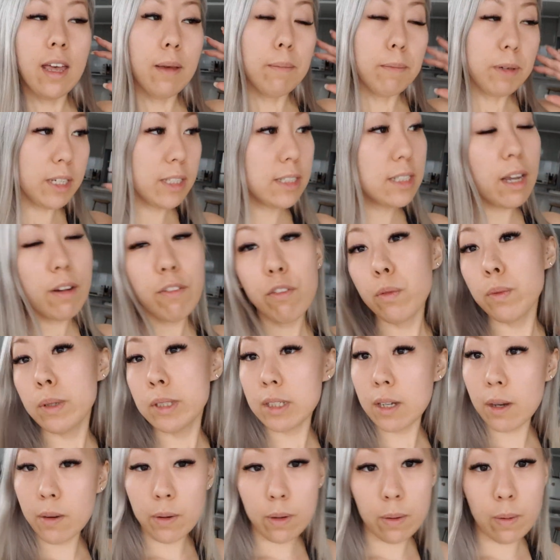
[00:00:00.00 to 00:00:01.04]
Because everyone's
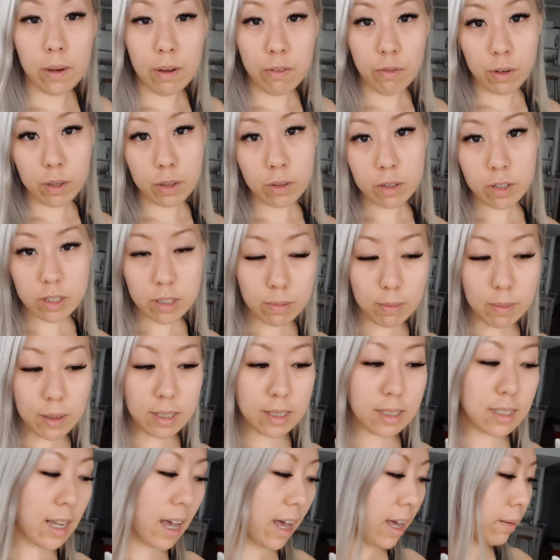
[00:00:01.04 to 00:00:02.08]
going away for
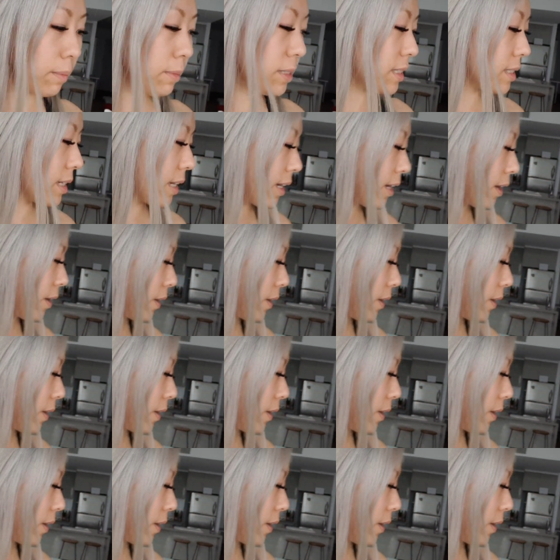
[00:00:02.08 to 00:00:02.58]
Christmas, I'm staying